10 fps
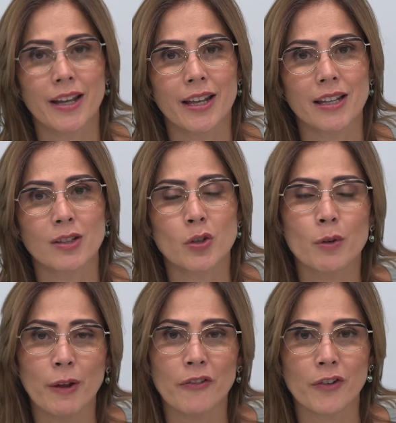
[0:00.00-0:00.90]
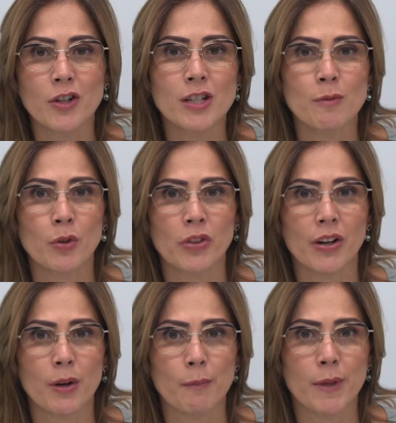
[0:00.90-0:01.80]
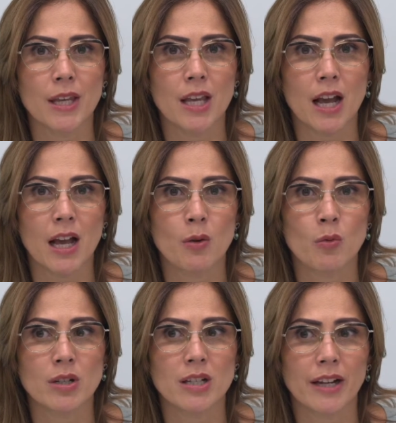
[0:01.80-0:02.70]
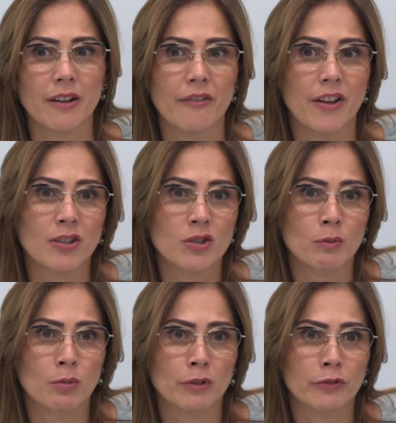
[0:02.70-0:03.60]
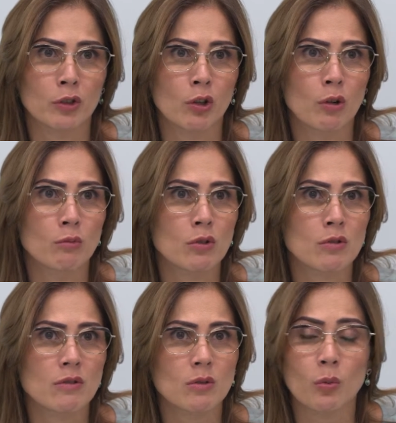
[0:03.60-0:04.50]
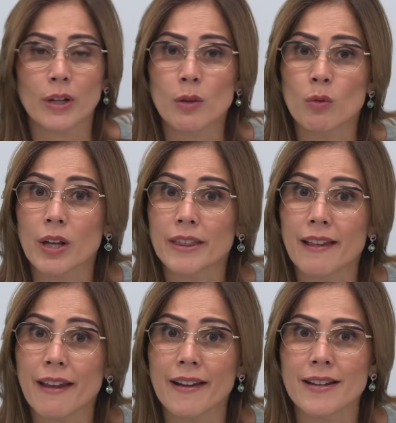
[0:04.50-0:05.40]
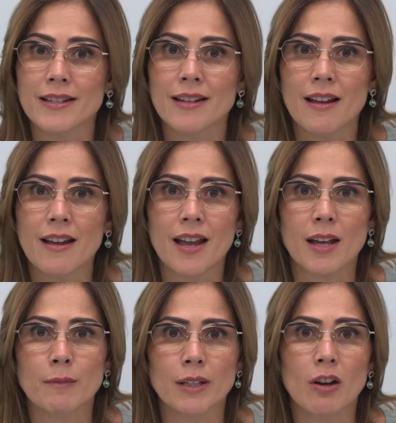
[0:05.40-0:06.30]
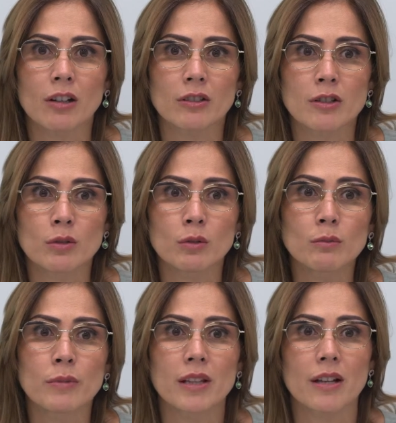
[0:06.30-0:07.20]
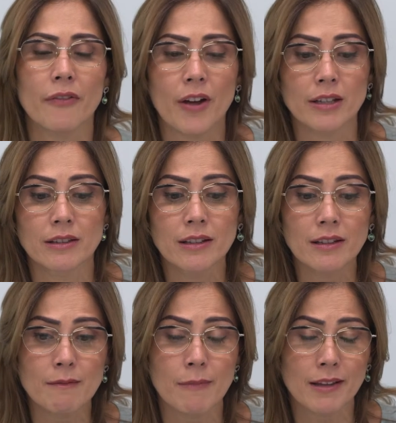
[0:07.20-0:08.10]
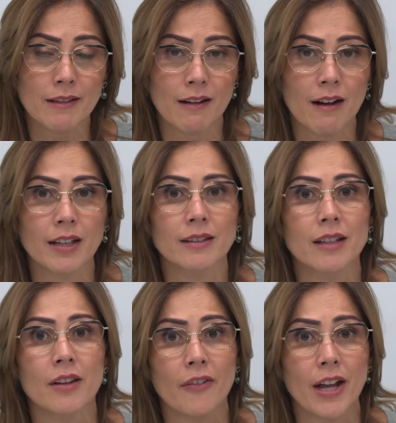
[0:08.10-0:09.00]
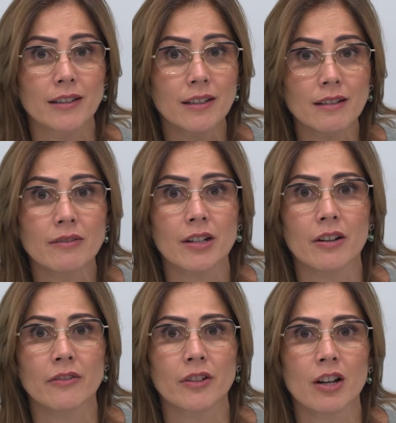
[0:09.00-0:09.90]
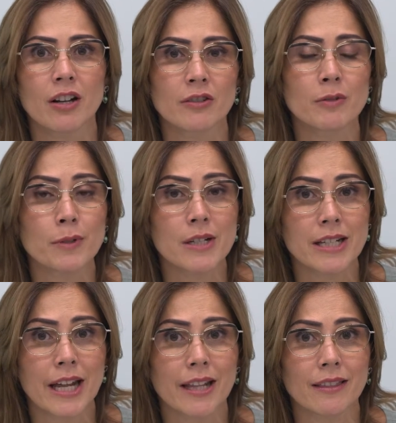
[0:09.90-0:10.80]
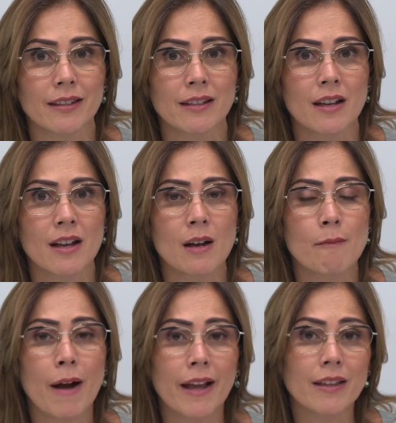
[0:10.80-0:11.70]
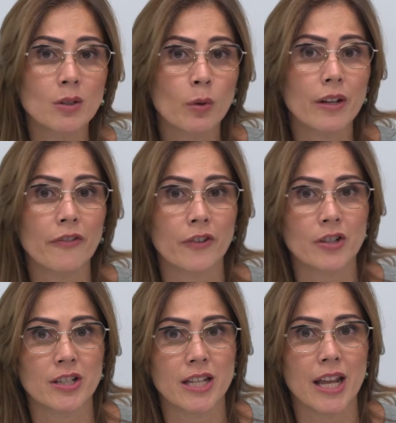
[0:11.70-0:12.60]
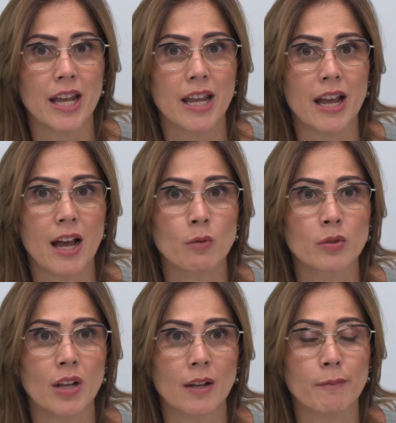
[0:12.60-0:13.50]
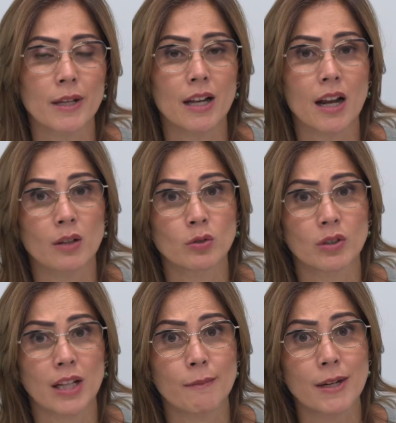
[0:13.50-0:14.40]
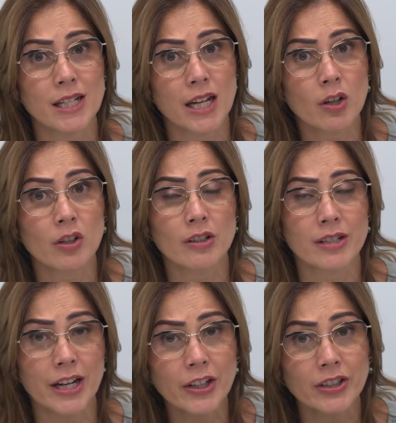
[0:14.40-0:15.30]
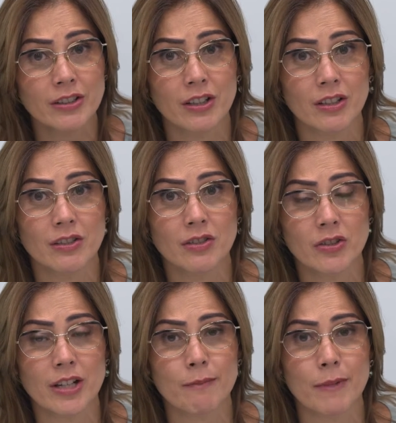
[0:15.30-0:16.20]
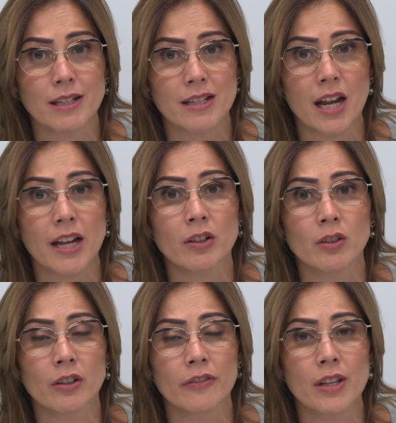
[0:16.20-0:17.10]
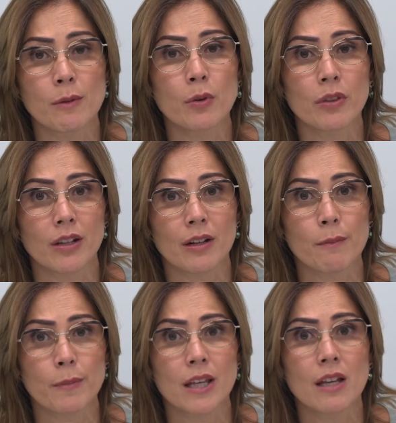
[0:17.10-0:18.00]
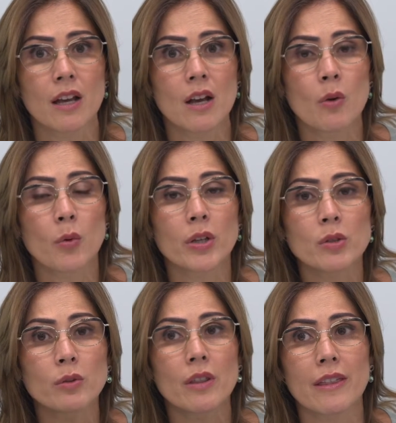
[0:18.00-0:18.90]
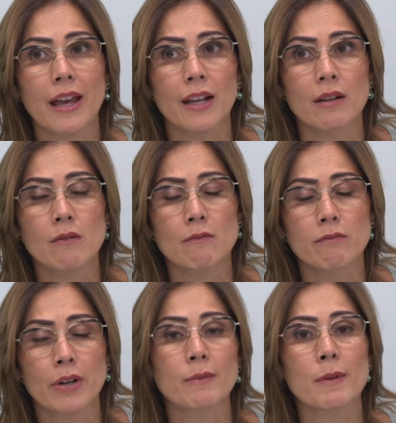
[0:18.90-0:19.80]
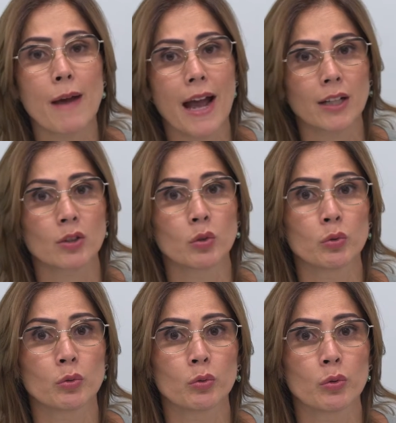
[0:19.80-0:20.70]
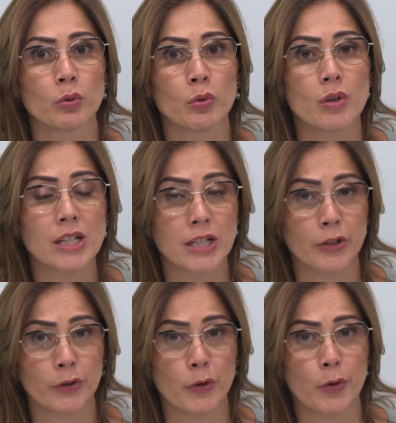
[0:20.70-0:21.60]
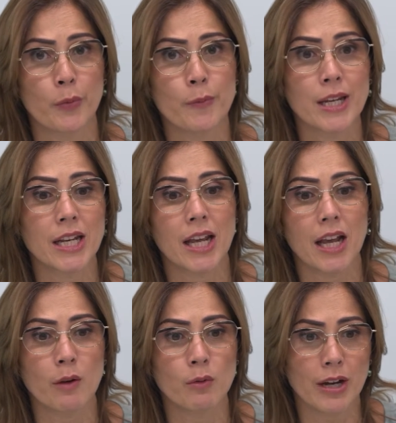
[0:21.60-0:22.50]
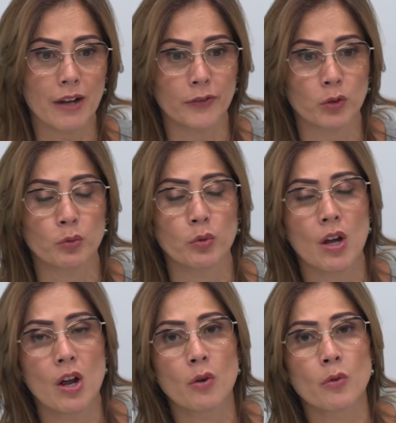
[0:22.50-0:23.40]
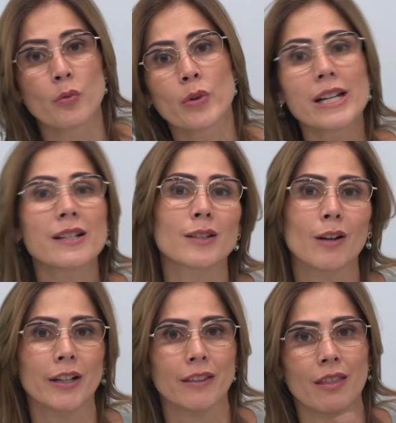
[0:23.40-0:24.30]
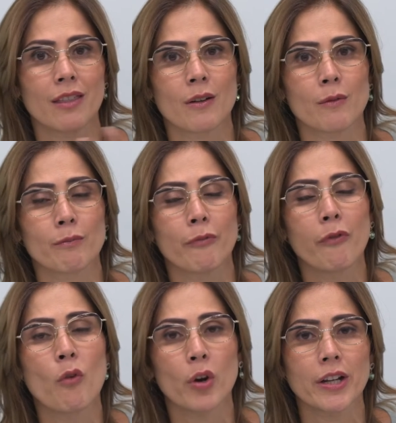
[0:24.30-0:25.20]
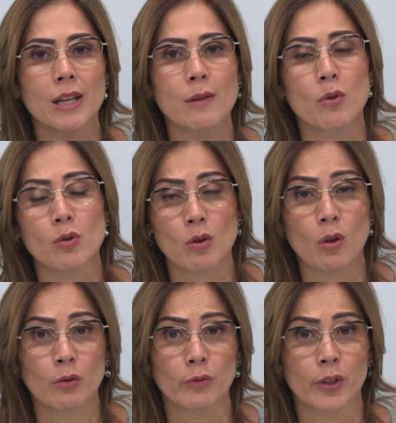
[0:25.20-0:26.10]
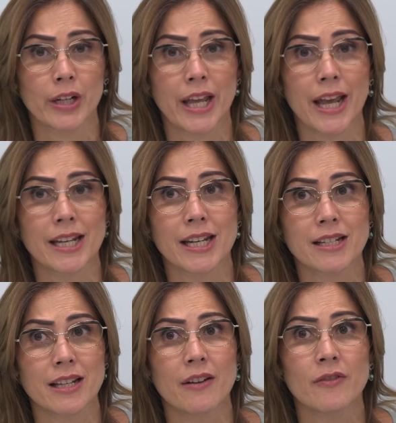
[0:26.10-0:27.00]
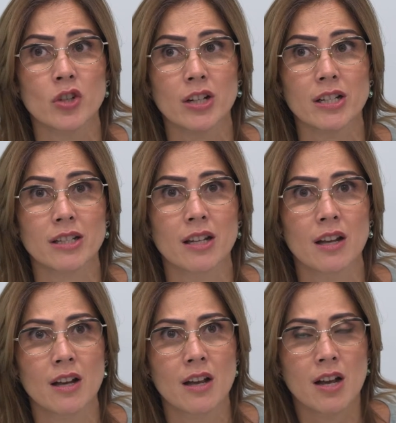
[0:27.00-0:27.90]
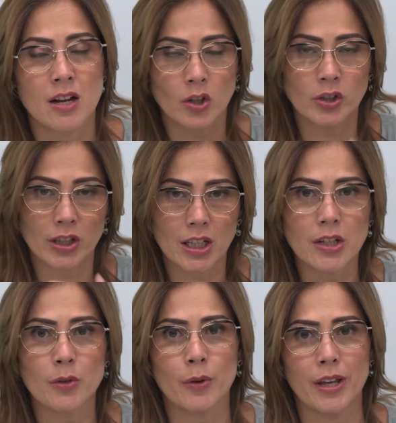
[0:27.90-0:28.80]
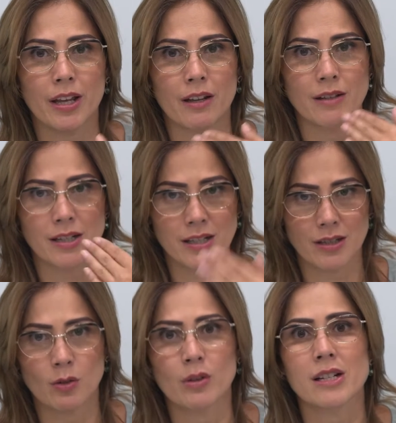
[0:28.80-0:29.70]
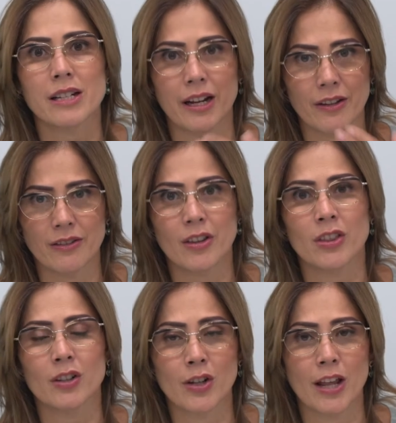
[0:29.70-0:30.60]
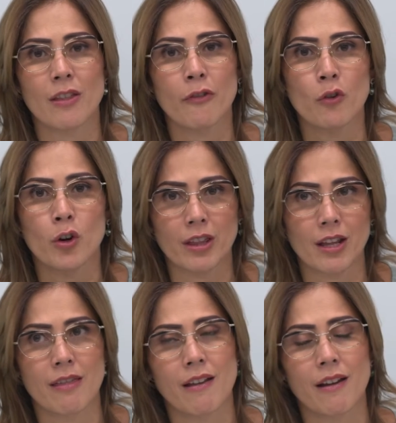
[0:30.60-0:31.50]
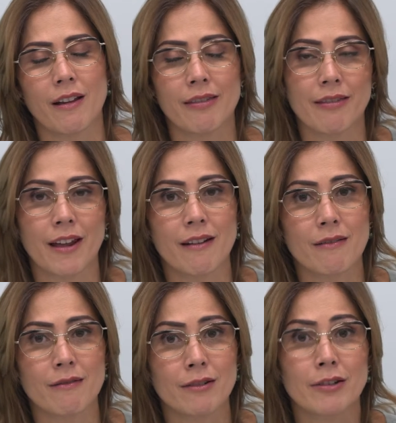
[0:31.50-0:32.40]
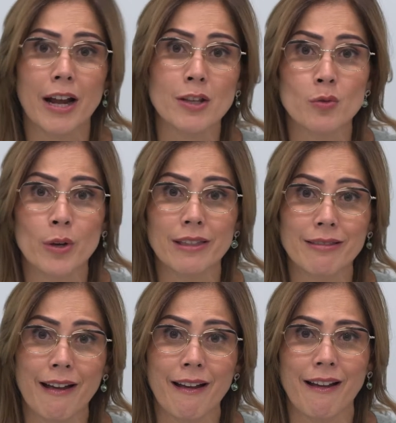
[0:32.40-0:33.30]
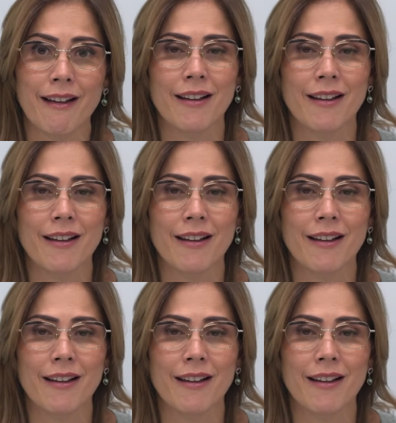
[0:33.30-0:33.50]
And during my first chemotherapy, I was like a vegetable for almost 21 days. And my doctors told me that if I didn't make the cut, if I didn't recover 100%, by the 21st day, I would not be allowed to take my second treatment cycle of chemotherapy, which would then bring me back to 0, meaning I would have to restart the 4 chemos all over again instead of just continuing to the second, the third, and the fourth, and then graduate na.